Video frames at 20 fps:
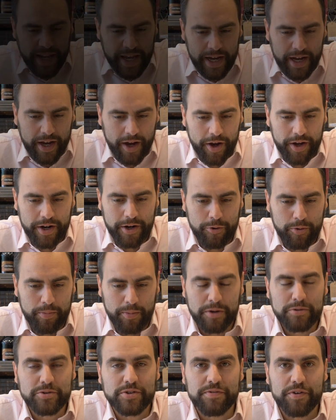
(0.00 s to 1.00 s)
Now, I know what
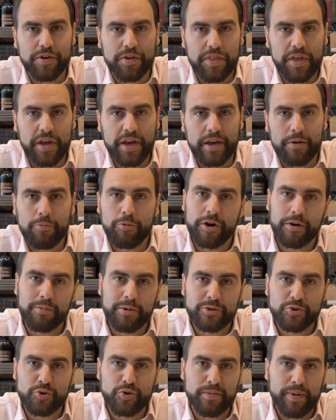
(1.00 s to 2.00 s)
most of you are thinking, we're going to
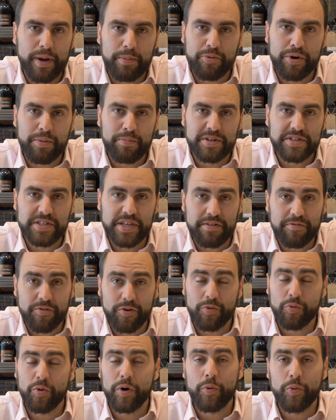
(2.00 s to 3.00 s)
be talking about
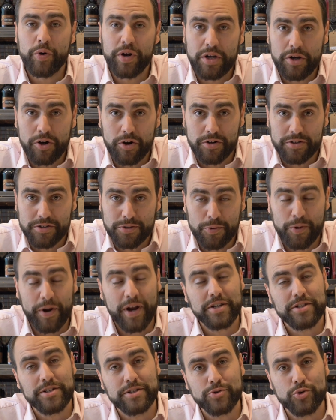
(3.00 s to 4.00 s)
Primitivo. Well, we're not. We're
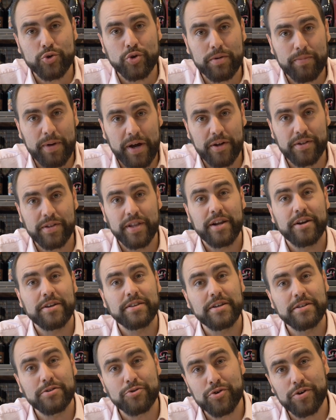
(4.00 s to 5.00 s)
actually talking about Nero
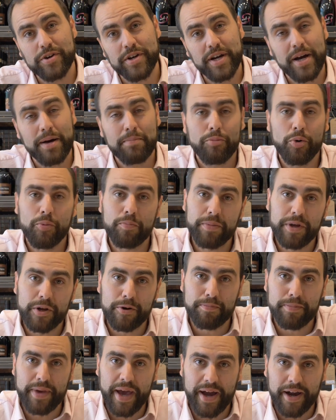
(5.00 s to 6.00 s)
di Troia and
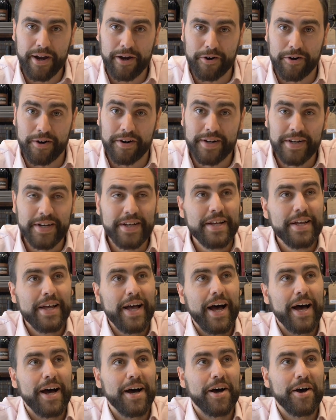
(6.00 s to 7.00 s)
Bombino Bianco.
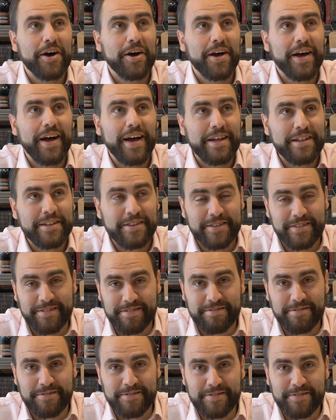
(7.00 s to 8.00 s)

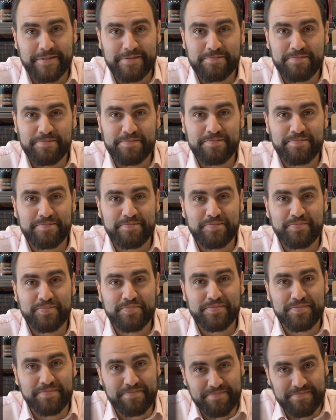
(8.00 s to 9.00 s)
And
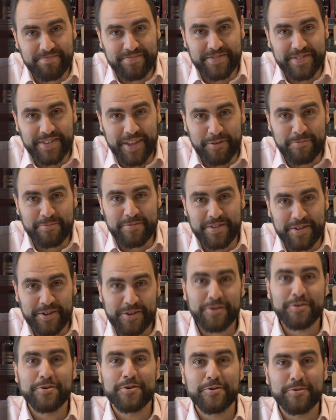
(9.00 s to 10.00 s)
don't
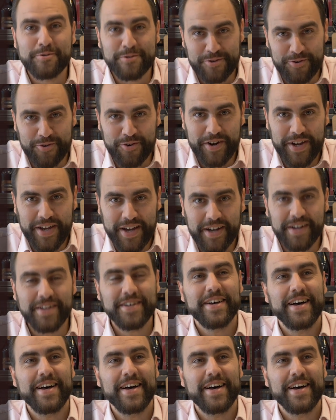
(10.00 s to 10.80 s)
Google Troia,